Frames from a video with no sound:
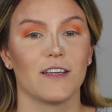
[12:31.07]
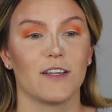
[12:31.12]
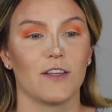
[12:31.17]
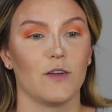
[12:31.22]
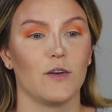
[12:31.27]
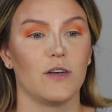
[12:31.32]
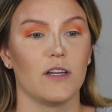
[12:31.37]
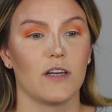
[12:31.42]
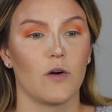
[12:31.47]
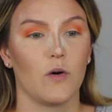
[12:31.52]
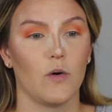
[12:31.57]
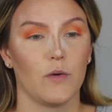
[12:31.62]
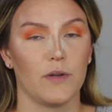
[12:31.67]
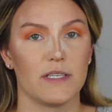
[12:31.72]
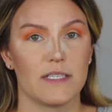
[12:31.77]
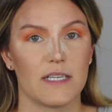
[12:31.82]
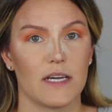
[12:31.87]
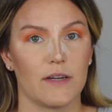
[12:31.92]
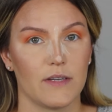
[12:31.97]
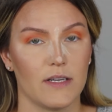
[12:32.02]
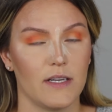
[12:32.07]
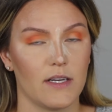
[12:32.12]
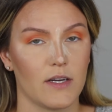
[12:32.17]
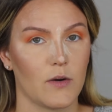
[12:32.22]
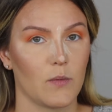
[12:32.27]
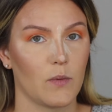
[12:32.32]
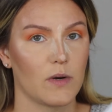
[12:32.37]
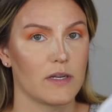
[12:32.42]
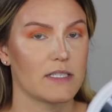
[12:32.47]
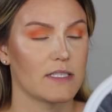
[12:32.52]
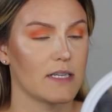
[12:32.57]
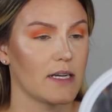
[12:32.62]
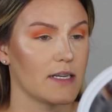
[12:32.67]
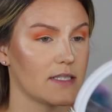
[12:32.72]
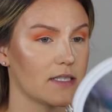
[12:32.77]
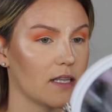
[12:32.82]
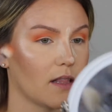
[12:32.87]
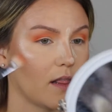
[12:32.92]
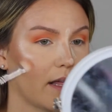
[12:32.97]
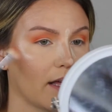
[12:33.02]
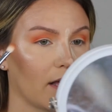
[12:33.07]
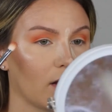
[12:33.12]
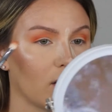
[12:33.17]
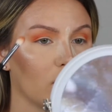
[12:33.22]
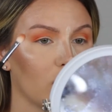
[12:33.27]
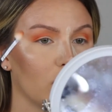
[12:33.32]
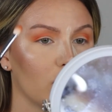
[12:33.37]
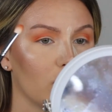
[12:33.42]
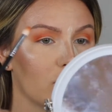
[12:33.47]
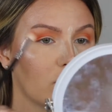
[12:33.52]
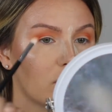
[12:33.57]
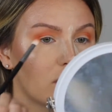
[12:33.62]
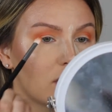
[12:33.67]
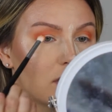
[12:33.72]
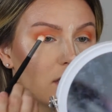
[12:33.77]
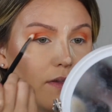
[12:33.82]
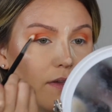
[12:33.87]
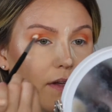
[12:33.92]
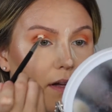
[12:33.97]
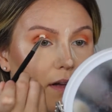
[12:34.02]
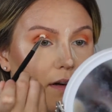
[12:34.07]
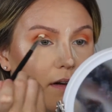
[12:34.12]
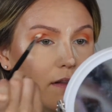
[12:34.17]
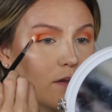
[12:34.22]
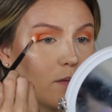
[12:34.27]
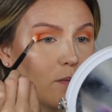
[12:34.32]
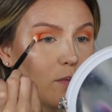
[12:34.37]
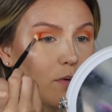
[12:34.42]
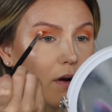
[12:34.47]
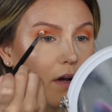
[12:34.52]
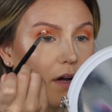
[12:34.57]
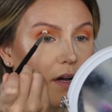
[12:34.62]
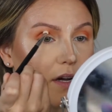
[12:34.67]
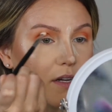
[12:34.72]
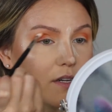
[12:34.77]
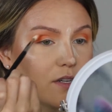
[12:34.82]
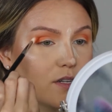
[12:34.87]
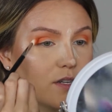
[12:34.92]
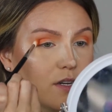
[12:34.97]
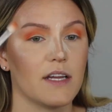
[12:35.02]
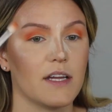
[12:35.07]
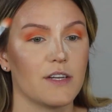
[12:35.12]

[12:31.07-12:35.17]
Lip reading: You need to hold it down here where it's nice and like loose, the end of the brush,